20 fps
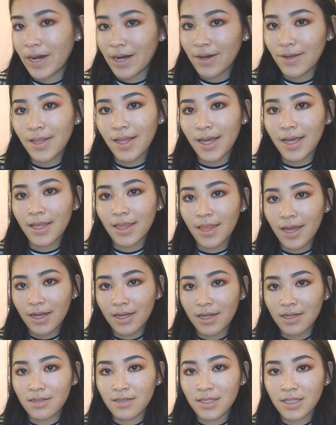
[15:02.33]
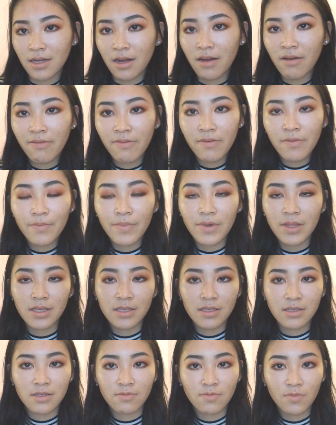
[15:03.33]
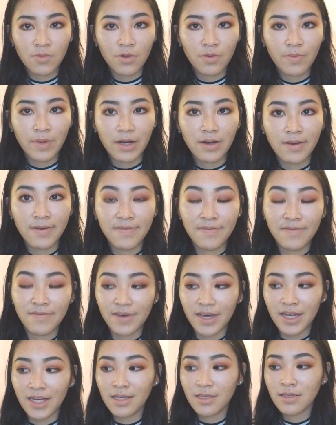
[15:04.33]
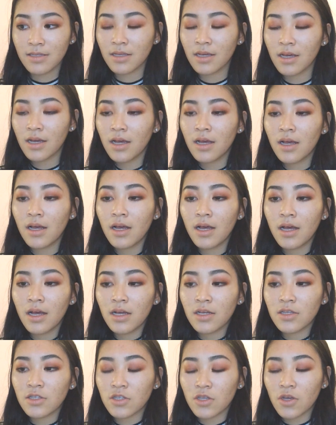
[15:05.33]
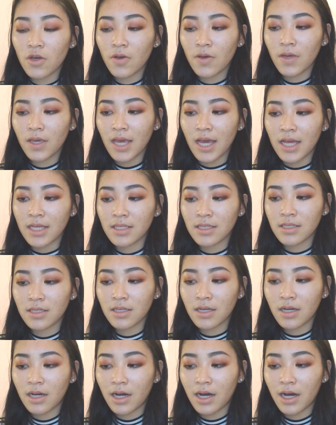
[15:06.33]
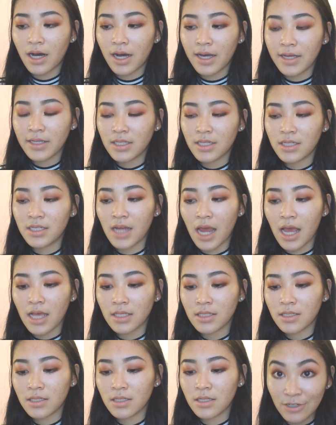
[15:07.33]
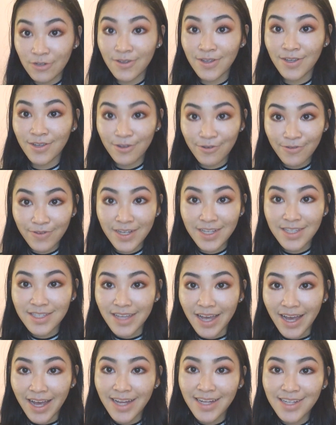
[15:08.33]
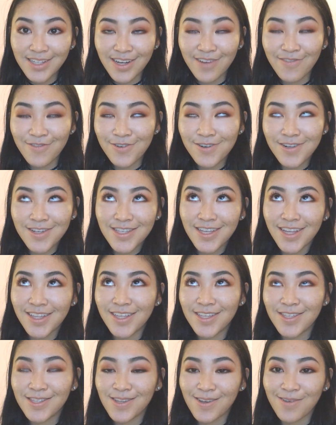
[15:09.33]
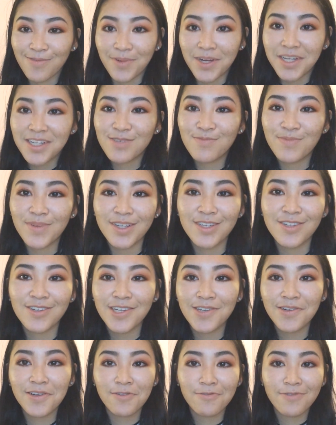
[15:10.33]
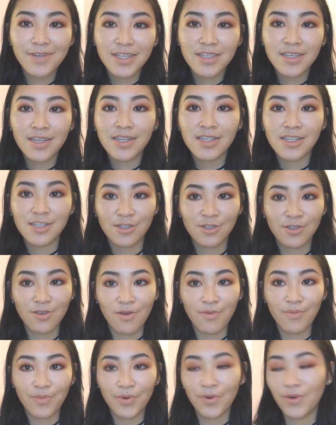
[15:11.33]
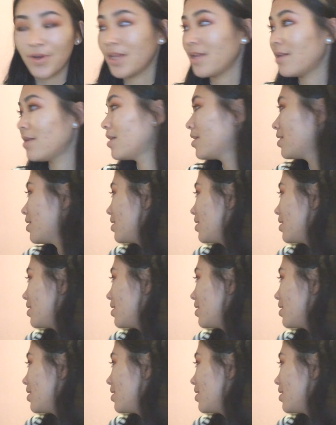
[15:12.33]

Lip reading: about like that kind of stuff, but this is more about advice. So yes, I suggest doing your research. I've already said this so much, but doing your research is so important.